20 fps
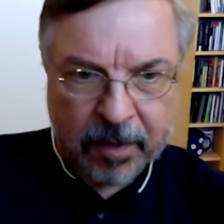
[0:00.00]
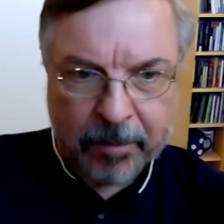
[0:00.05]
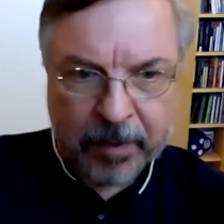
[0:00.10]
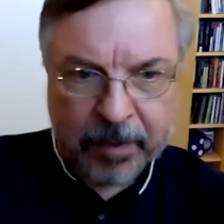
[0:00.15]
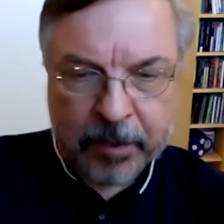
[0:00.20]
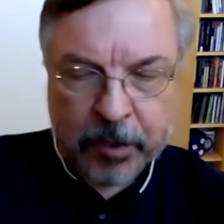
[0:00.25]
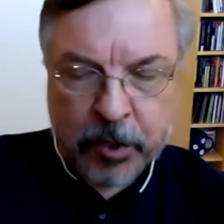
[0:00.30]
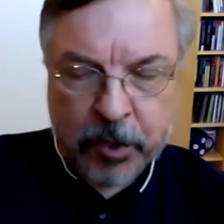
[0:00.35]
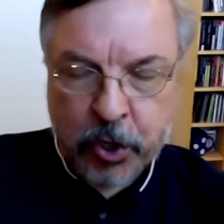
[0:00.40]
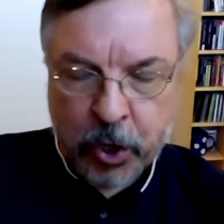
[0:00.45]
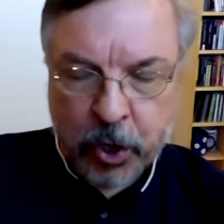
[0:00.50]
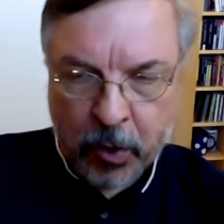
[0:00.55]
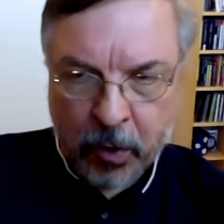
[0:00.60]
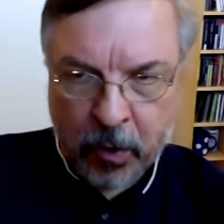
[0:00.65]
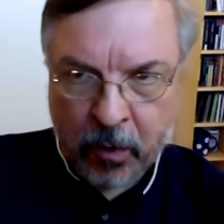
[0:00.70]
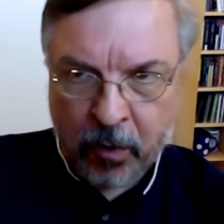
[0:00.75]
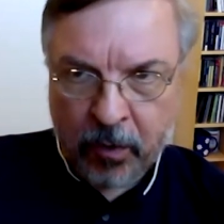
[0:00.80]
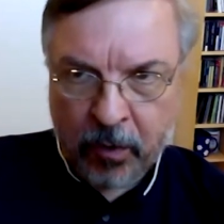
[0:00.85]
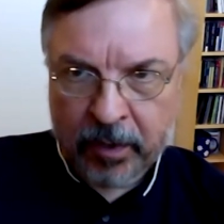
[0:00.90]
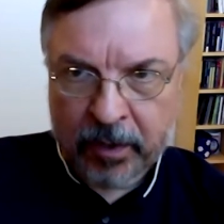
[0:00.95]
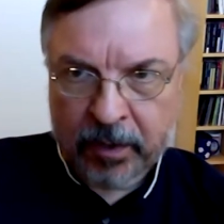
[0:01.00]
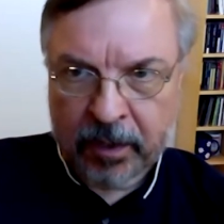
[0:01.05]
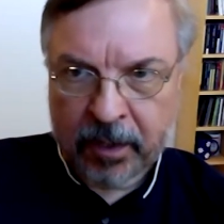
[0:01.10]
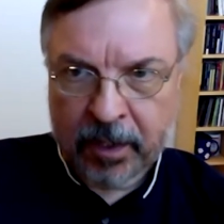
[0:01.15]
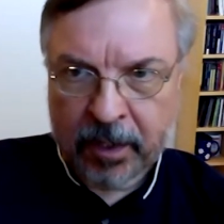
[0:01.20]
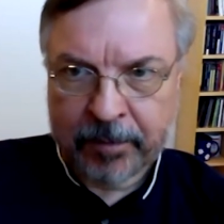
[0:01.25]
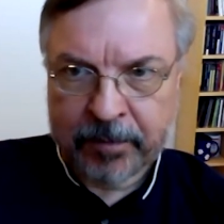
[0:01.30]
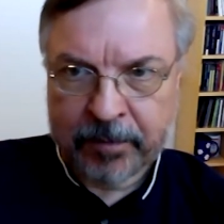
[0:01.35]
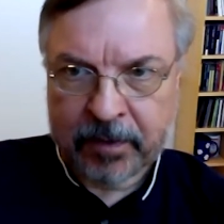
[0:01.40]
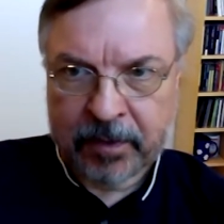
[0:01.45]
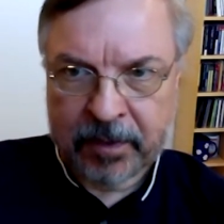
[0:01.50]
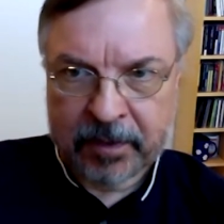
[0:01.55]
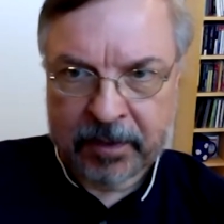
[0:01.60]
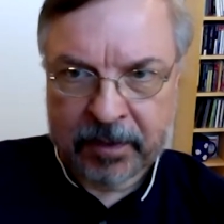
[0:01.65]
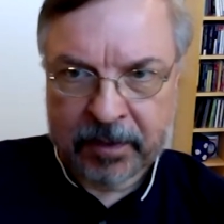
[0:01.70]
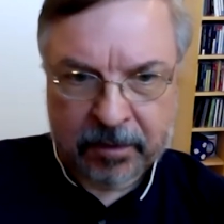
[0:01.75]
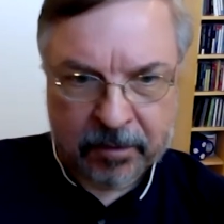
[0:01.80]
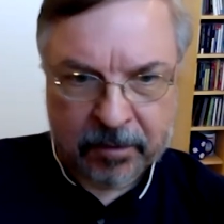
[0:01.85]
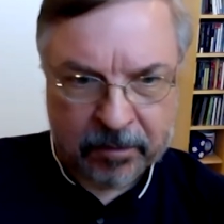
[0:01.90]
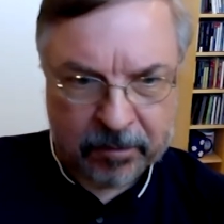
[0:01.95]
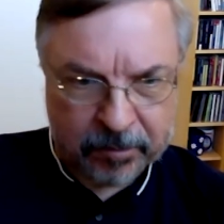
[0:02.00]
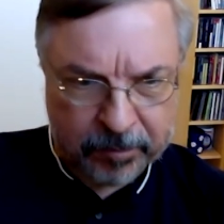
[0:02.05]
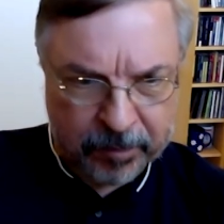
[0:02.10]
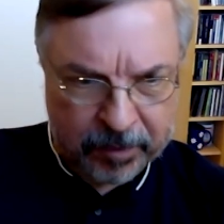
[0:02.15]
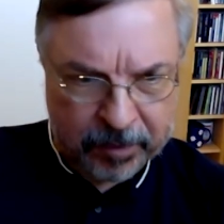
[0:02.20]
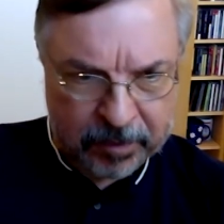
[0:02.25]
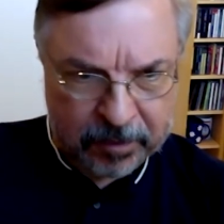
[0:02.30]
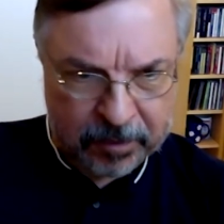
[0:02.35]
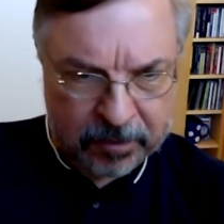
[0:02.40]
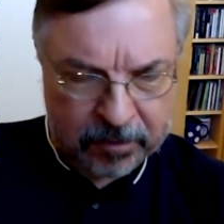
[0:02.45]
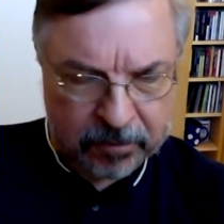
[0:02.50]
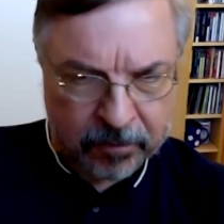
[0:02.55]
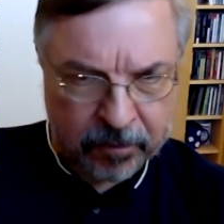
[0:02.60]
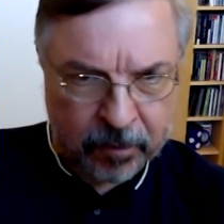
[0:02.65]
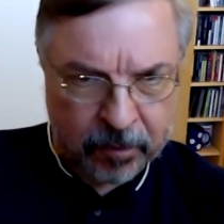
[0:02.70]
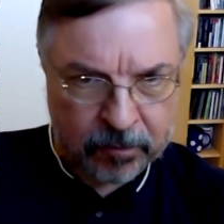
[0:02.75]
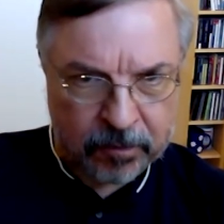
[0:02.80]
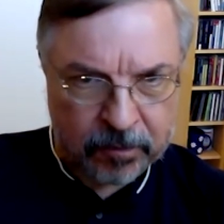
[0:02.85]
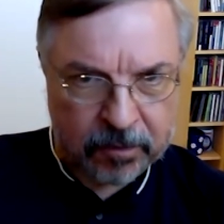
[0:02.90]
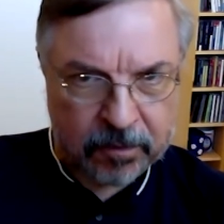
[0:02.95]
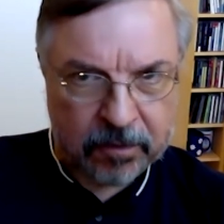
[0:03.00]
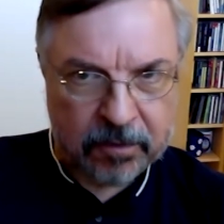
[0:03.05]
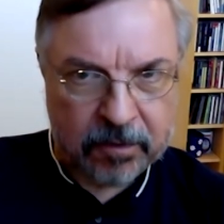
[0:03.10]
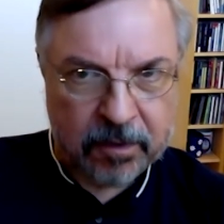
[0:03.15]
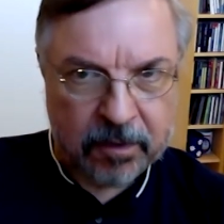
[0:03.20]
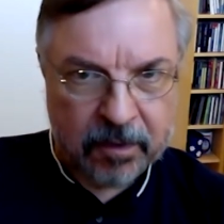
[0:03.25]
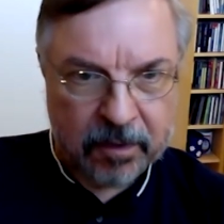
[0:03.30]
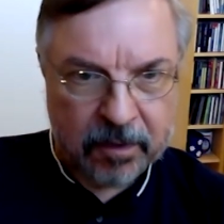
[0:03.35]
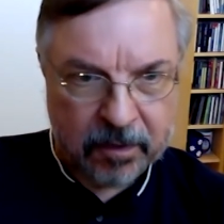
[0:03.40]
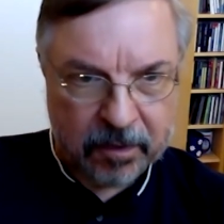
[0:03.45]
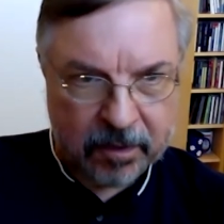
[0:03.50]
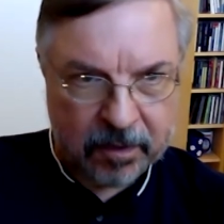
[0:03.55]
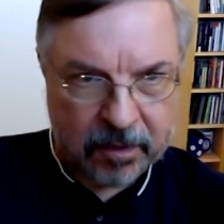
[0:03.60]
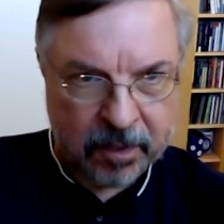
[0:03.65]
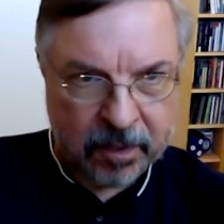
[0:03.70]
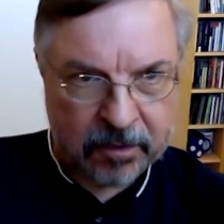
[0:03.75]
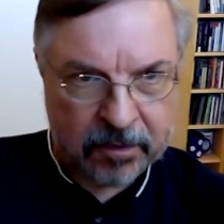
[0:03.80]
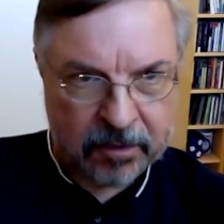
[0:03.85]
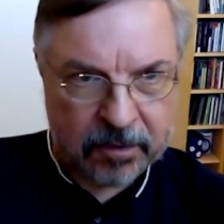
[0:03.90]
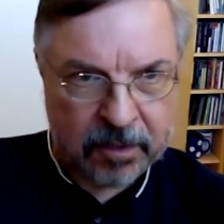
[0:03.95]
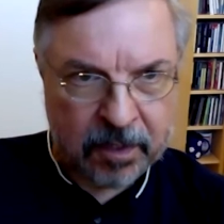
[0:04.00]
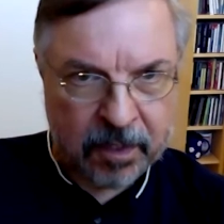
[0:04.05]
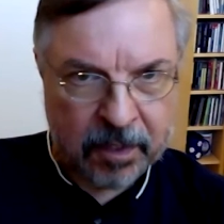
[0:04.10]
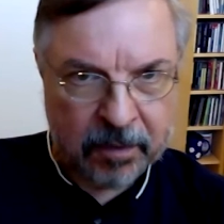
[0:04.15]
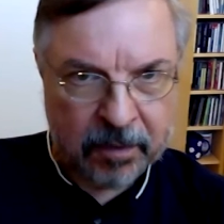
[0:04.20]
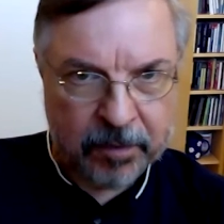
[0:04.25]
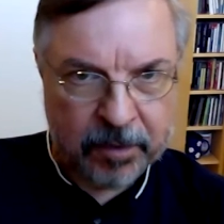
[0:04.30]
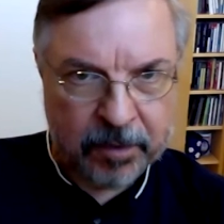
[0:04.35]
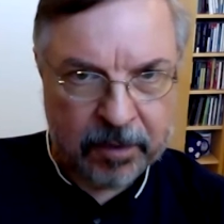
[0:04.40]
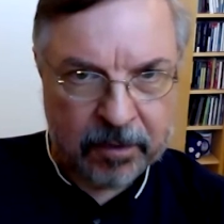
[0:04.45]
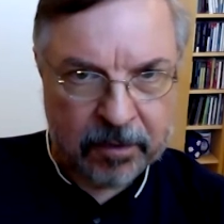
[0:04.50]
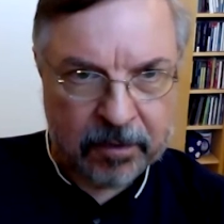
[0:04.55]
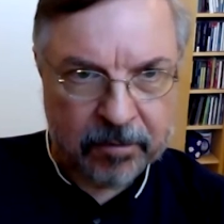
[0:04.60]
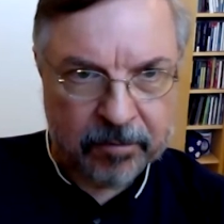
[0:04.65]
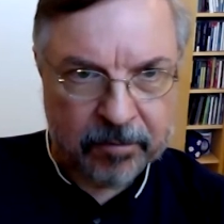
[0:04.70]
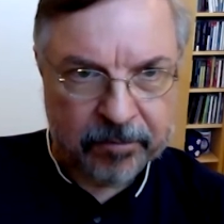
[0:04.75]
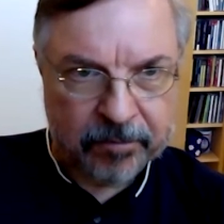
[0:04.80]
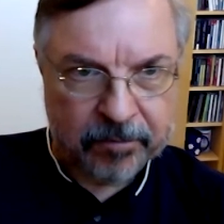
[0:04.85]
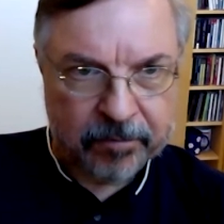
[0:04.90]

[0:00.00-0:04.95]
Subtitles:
but no encapsulating peritoneal sclerosis. Next slide, please.